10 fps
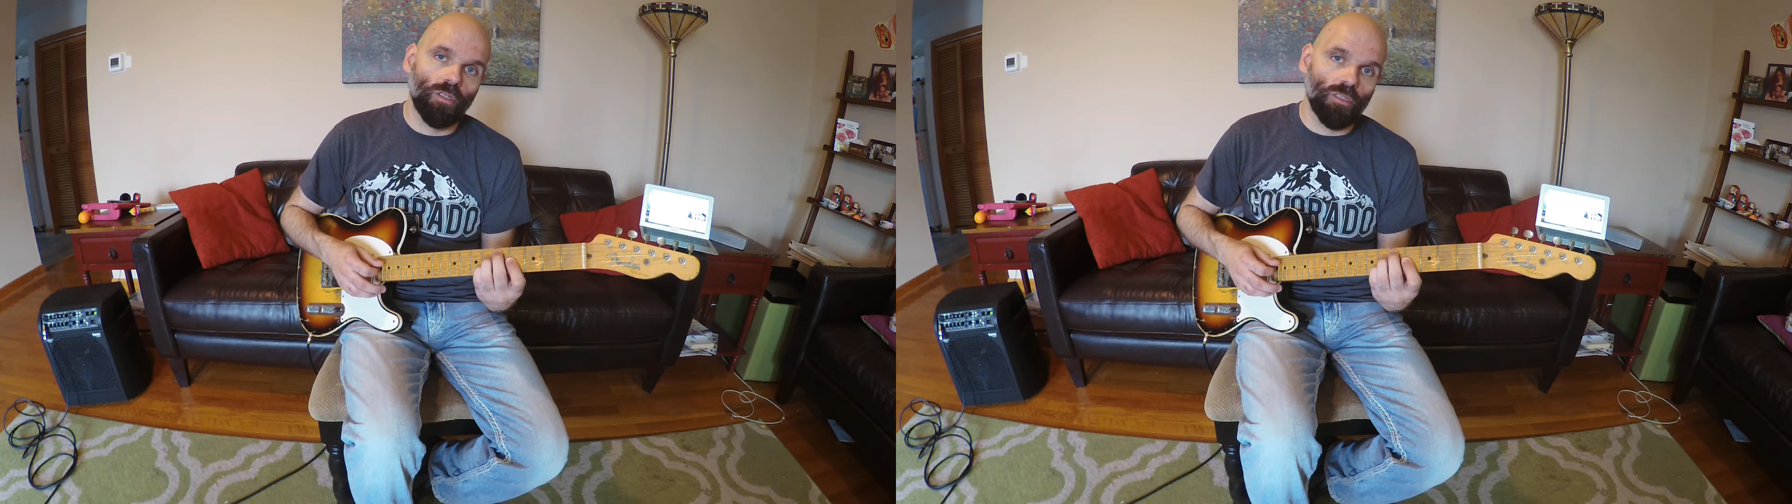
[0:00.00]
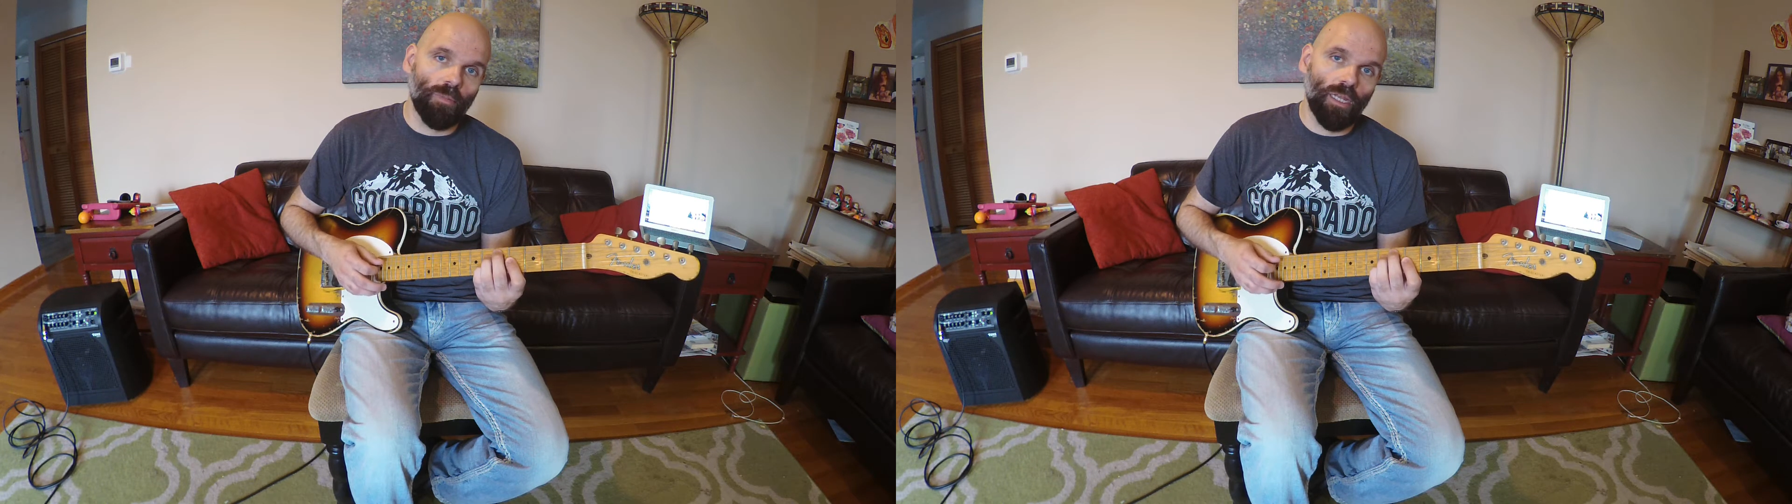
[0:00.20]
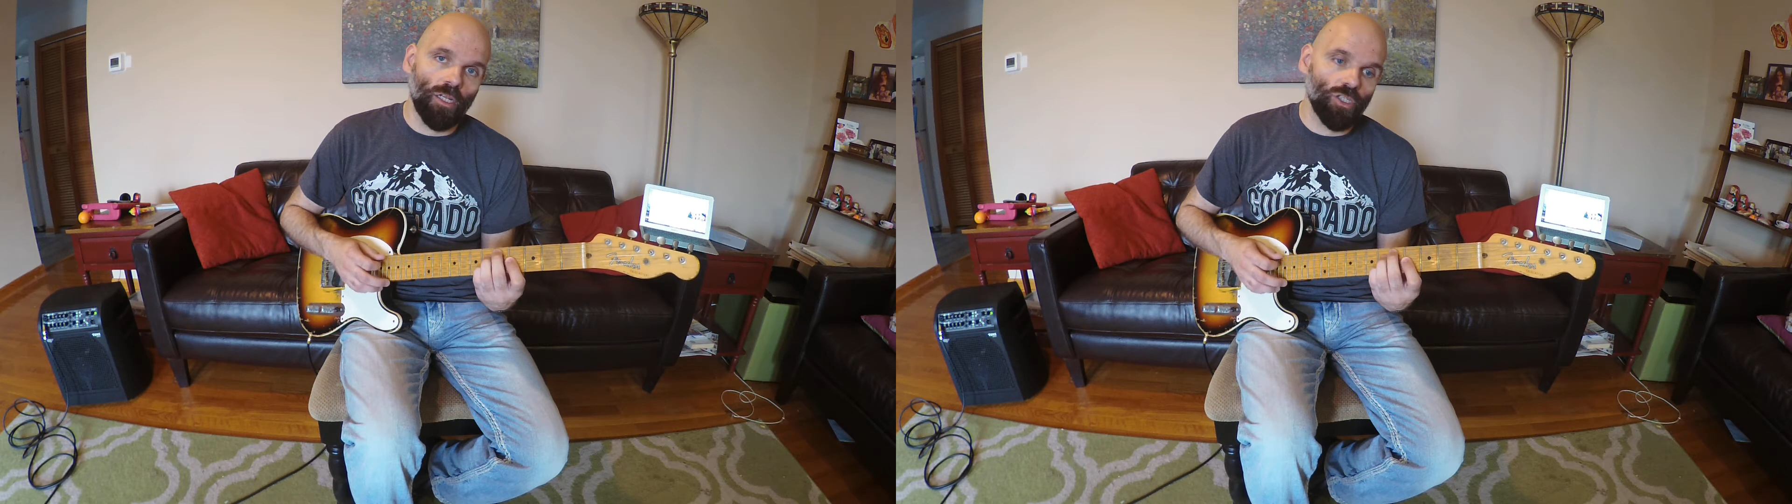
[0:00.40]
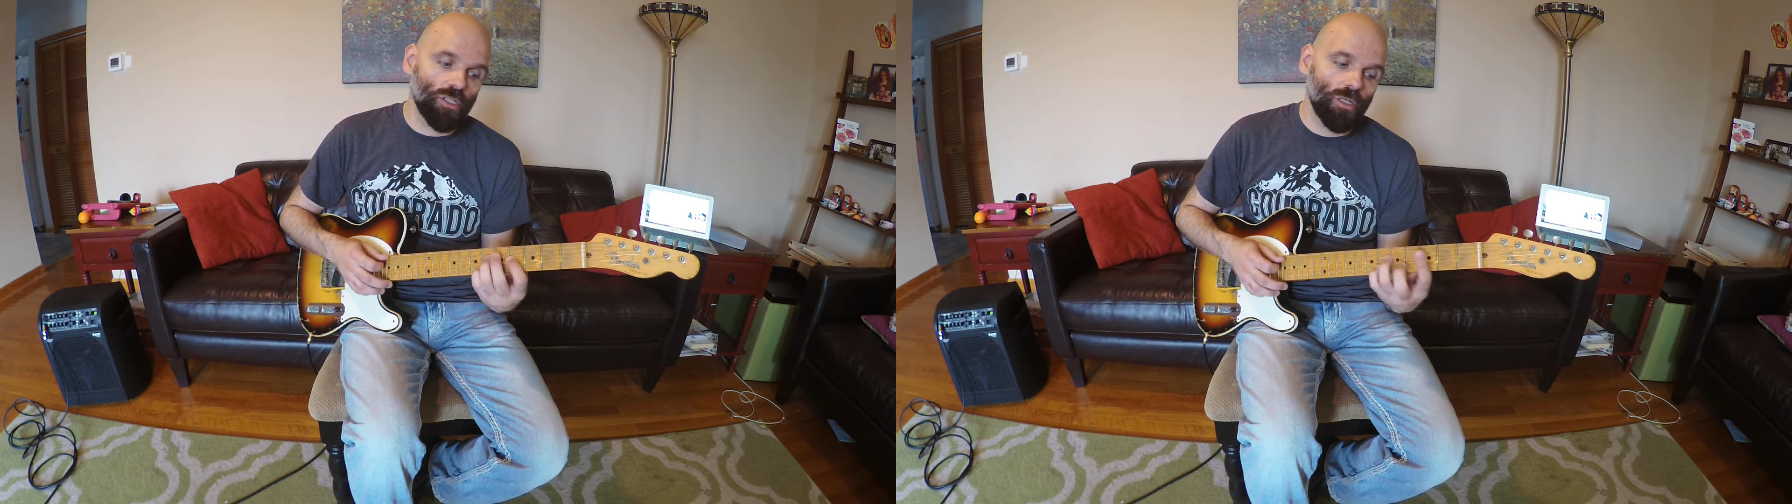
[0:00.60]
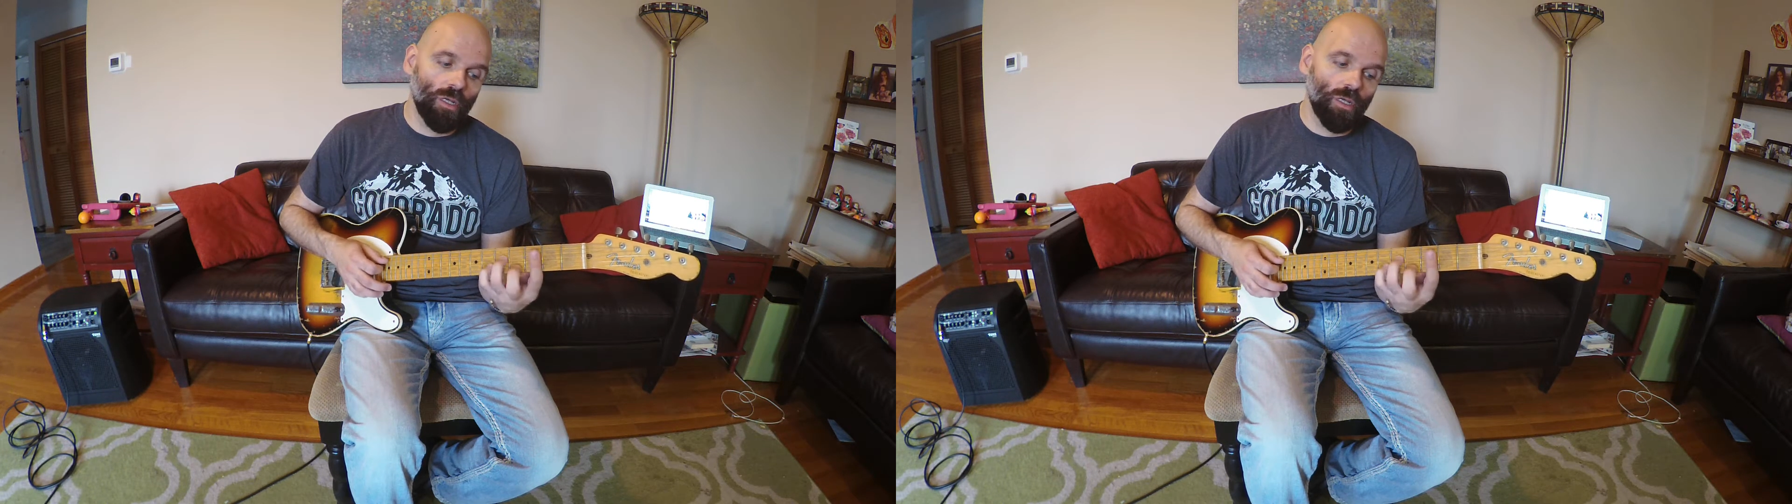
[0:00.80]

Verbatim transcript: diminished,